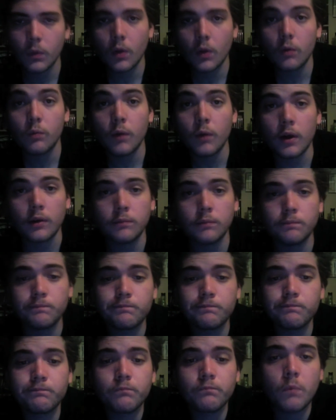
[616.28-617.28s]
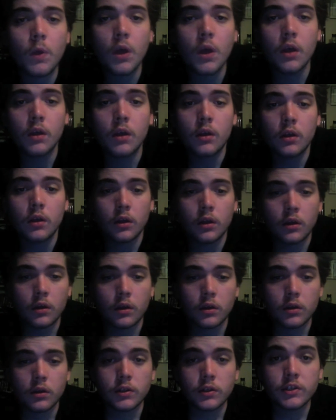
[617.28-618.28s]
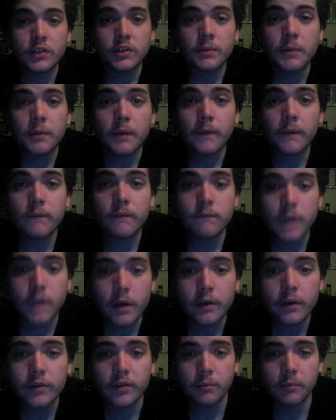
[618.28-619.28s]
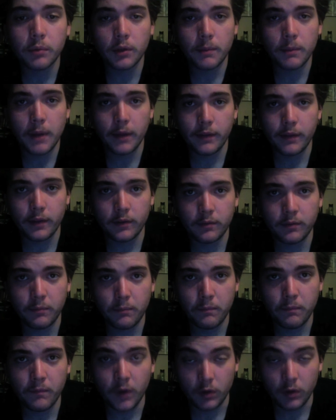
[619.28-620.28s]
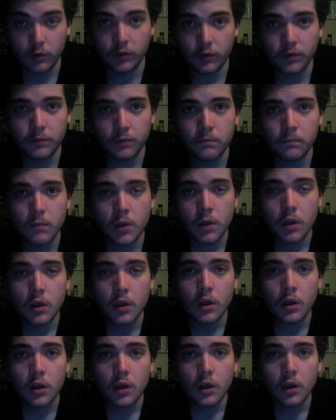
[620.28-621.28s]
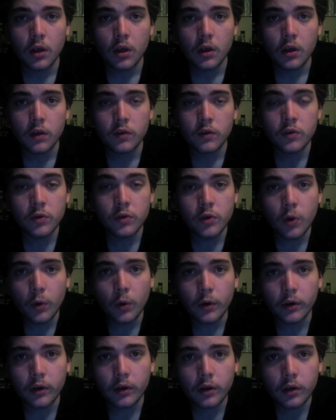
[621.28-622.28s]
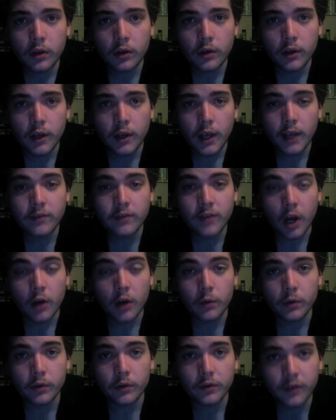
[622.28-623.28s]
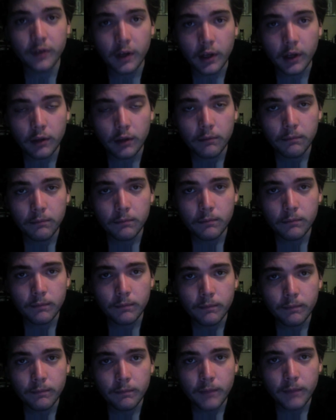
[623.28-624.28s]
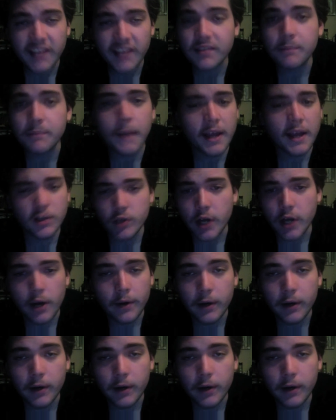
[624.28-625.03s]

Well, there's something very simple about this, folks. New York is not a real city. It's imaginary.